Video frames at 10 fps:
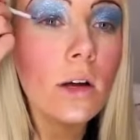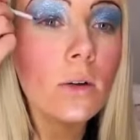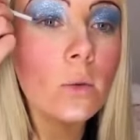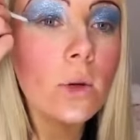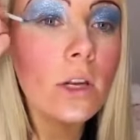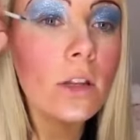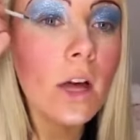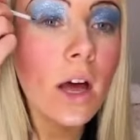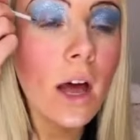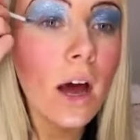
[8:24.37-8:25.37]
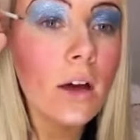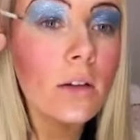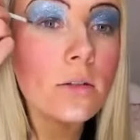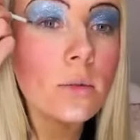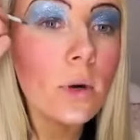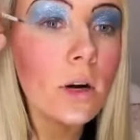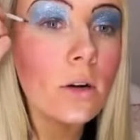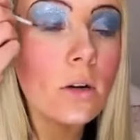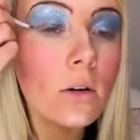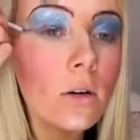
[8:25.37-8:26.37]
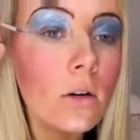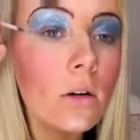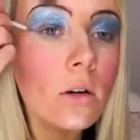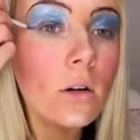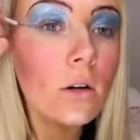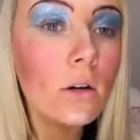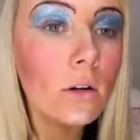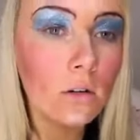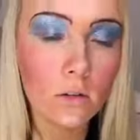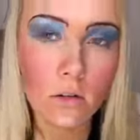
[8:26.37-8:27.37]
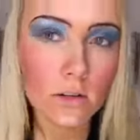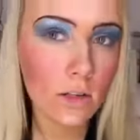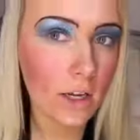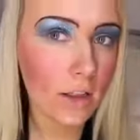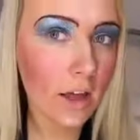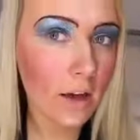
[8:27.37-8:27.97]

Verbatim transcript: And wing that out as well. Just like